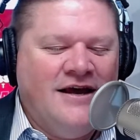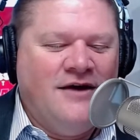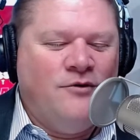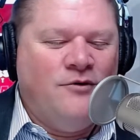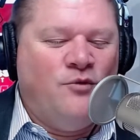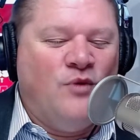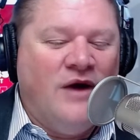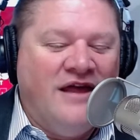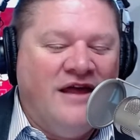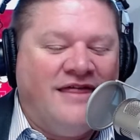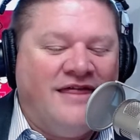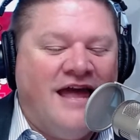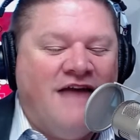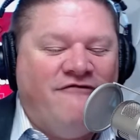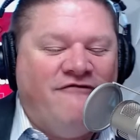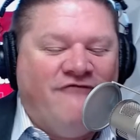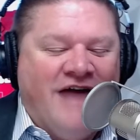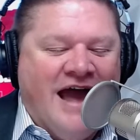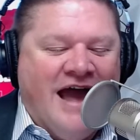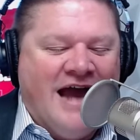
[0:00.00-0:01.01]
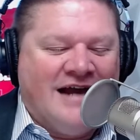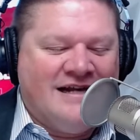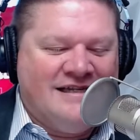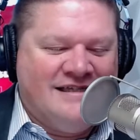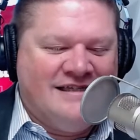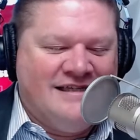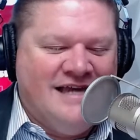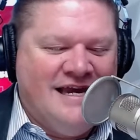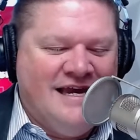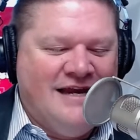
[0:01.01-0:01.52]
with a
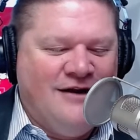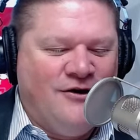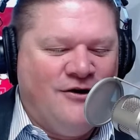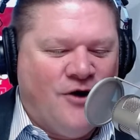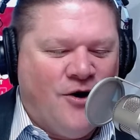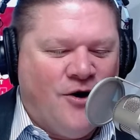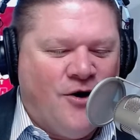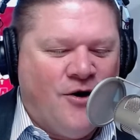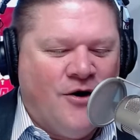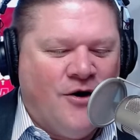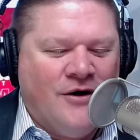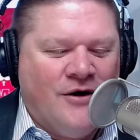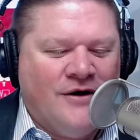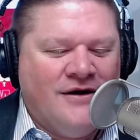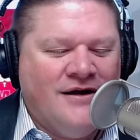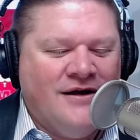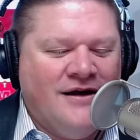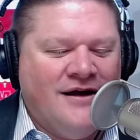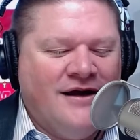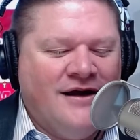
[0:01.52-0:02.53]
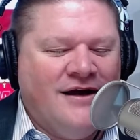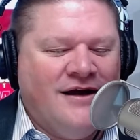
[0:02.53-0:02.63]
vaccine card